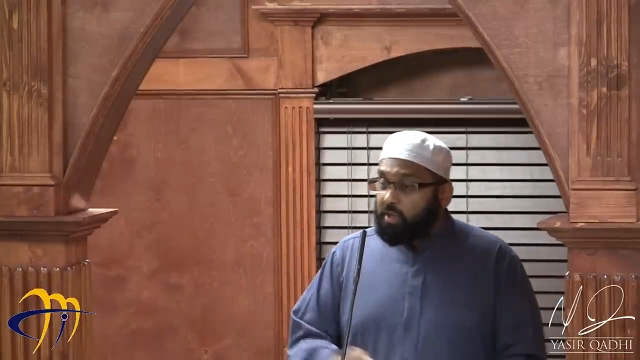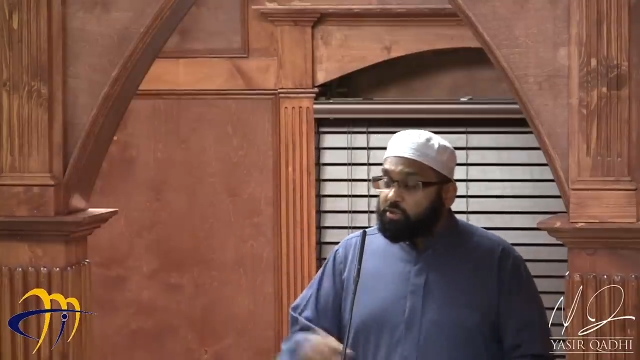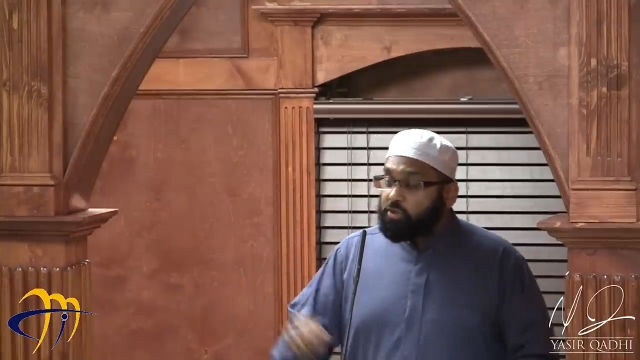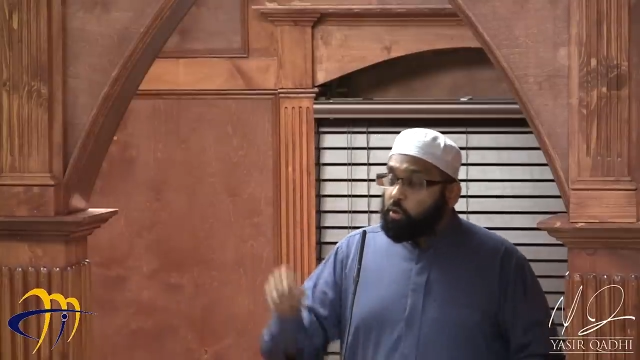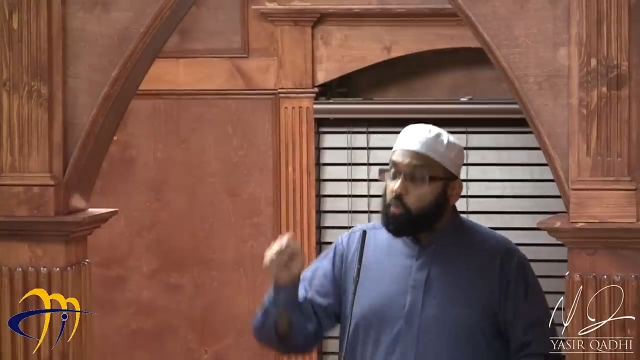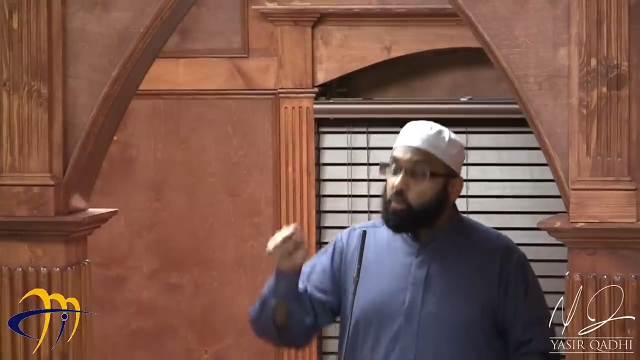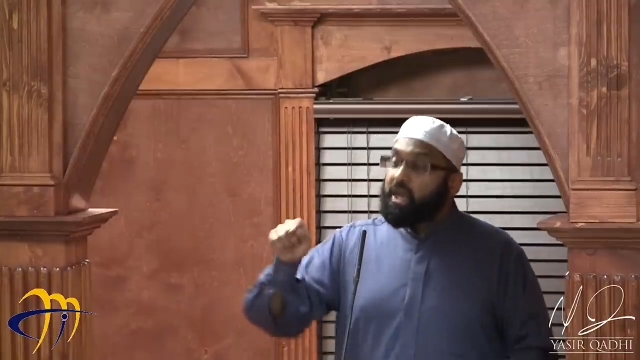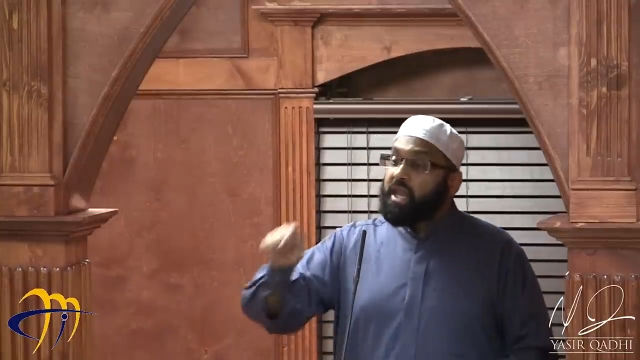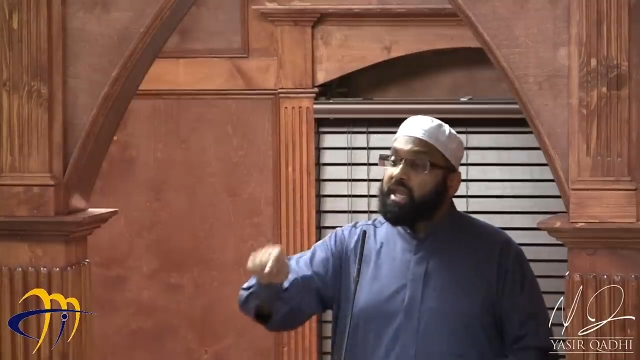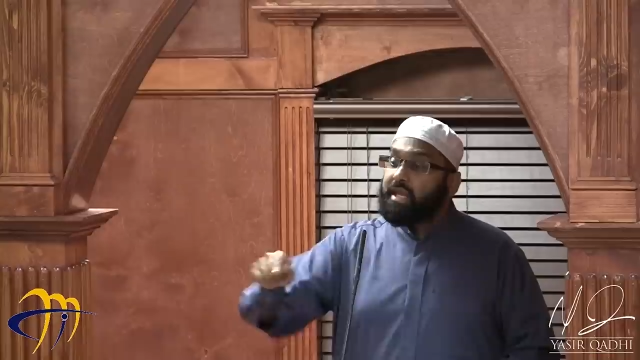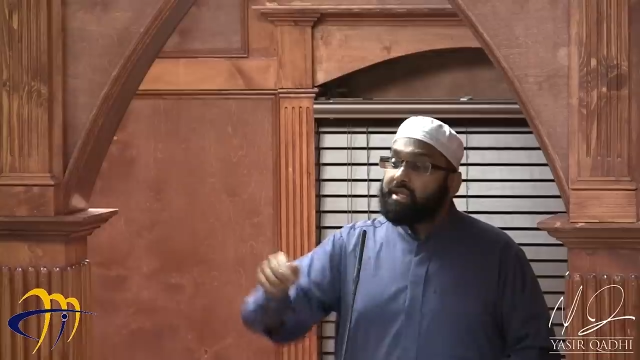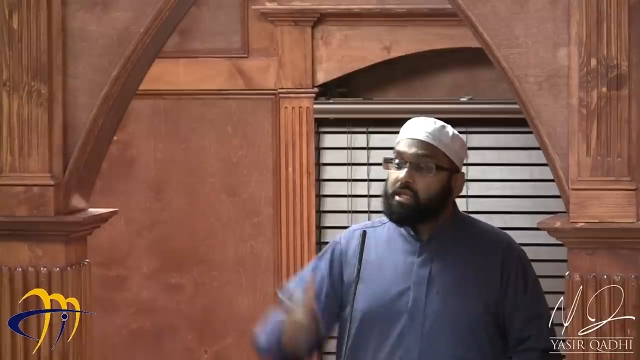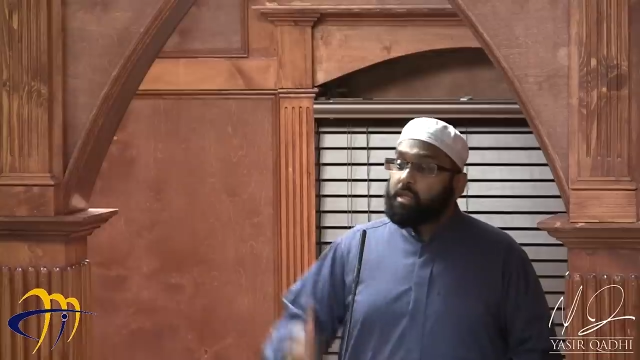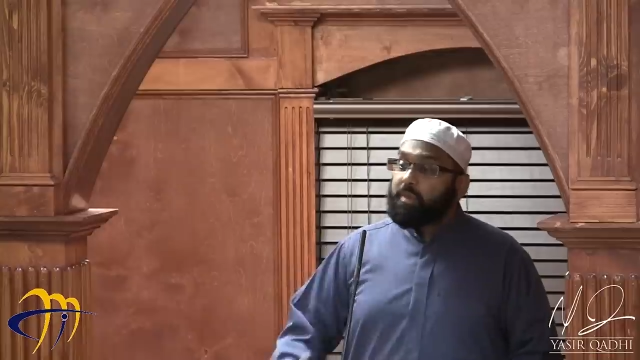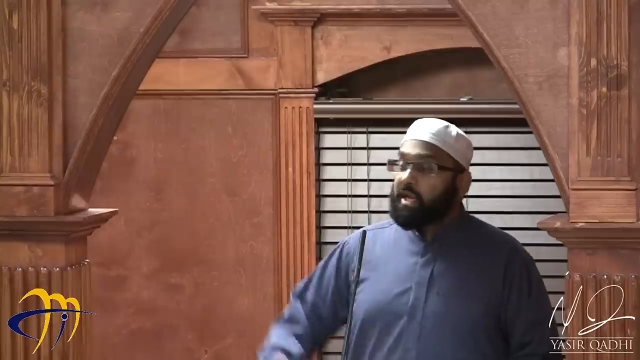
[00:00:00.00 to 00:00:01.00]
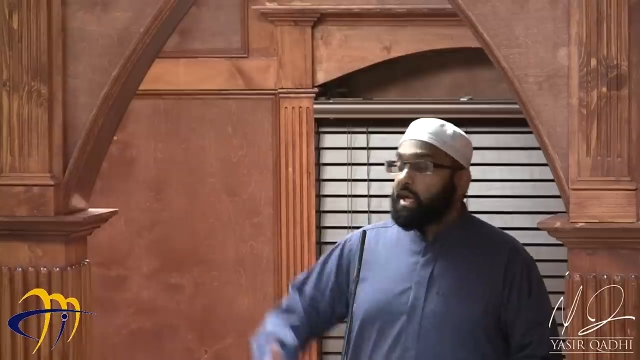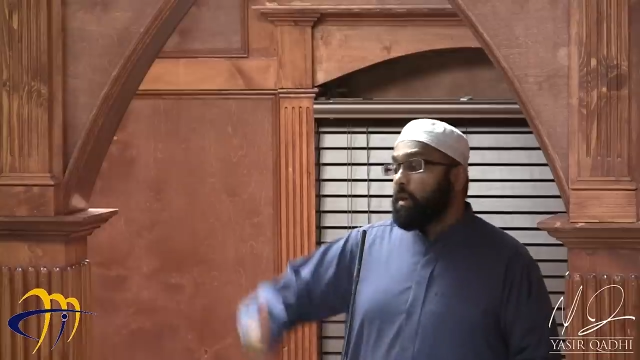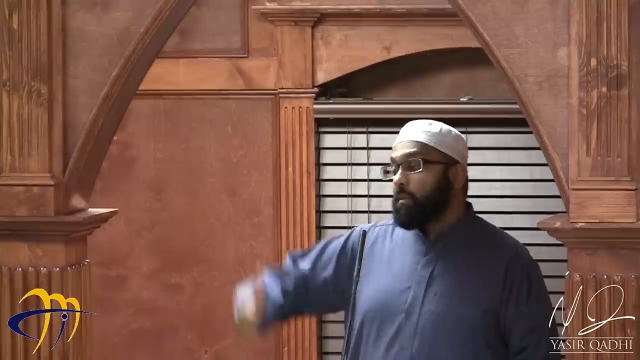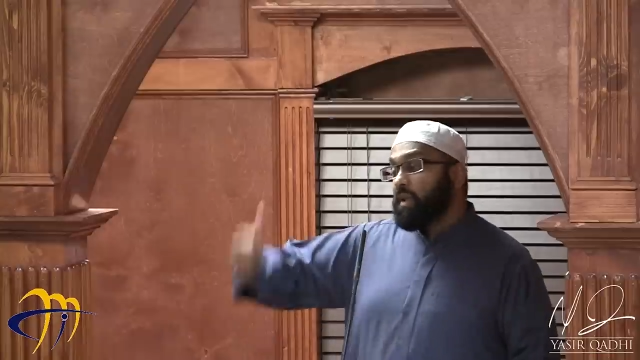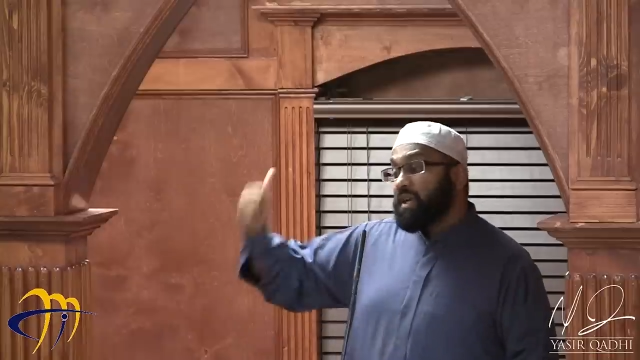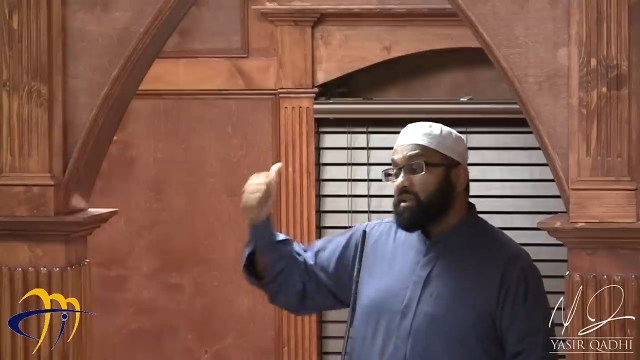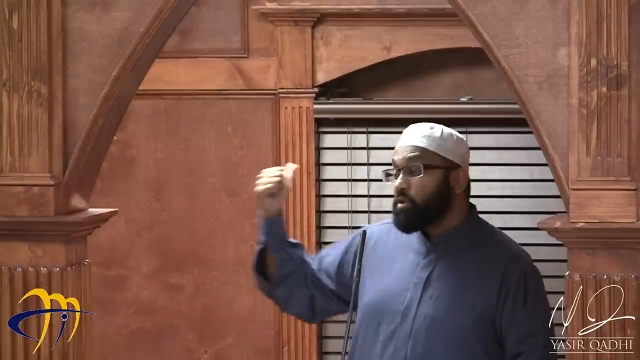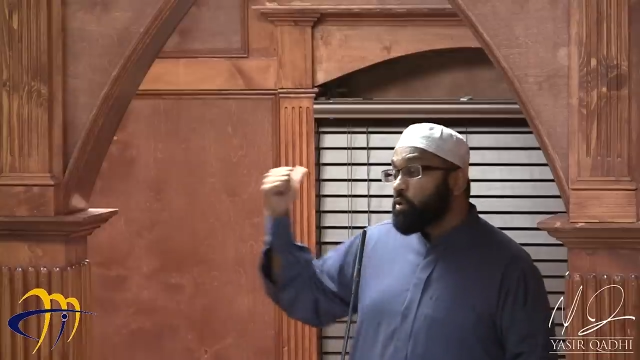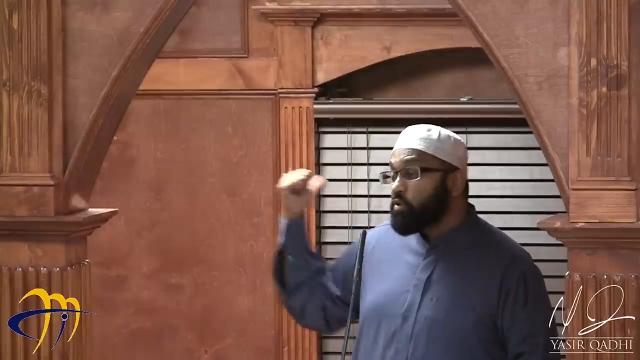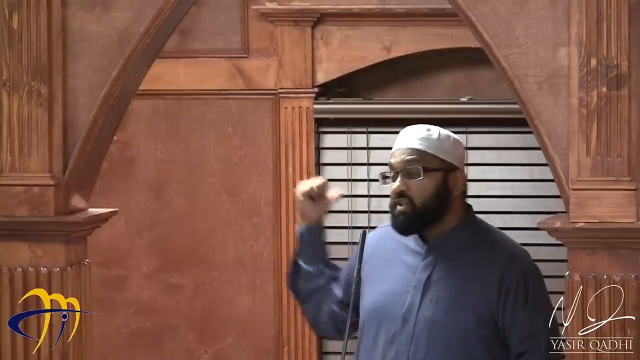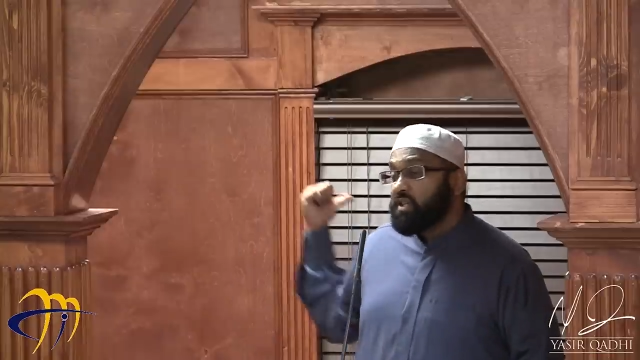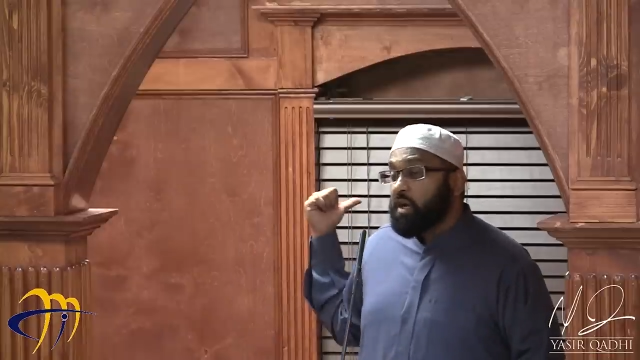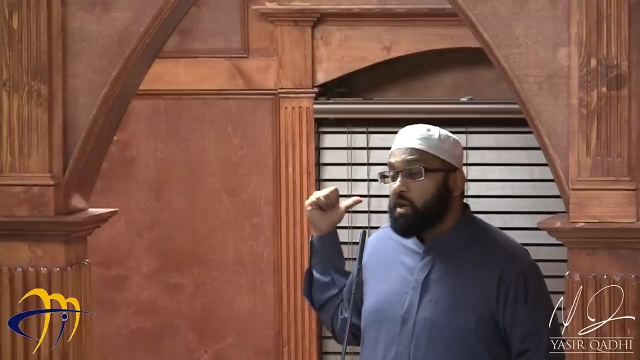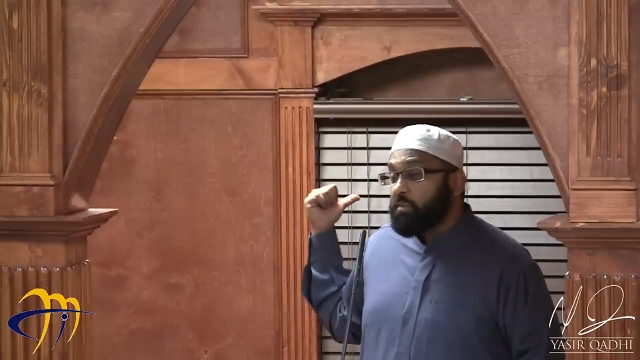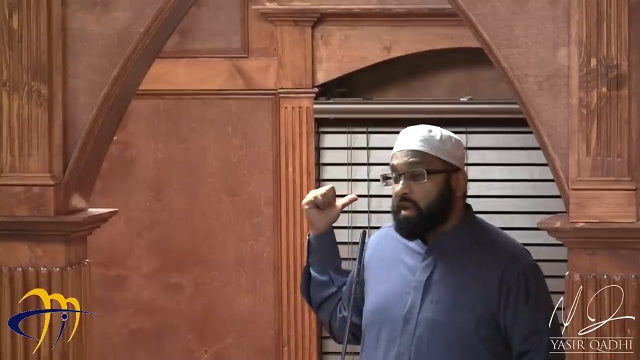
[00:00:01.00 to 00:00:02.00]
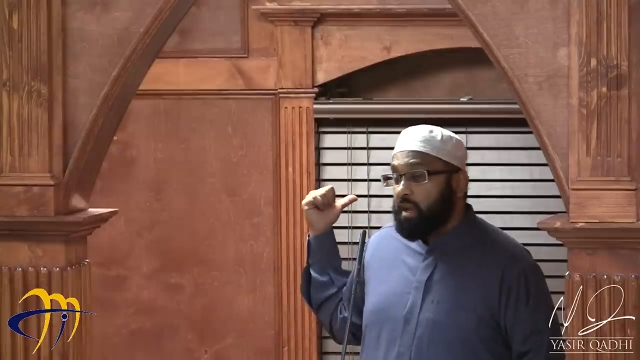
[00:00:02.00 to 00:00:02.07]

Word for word: So we need to become like those young